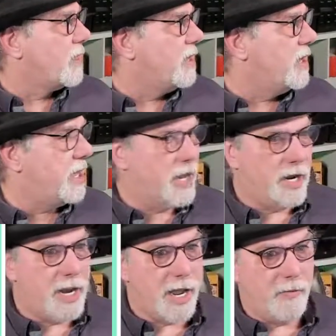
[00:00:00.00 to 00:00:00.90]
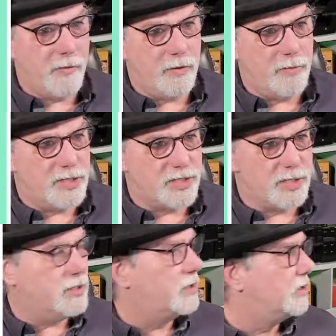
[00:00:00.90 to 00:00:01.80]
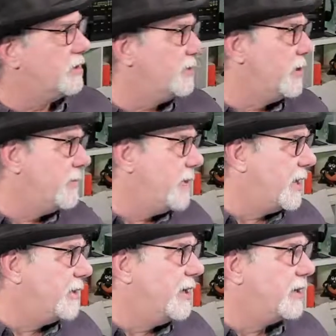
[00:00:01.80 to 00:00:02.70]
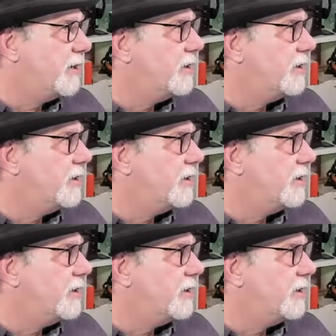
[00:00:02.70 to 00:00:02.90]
And now we can see a little bit better here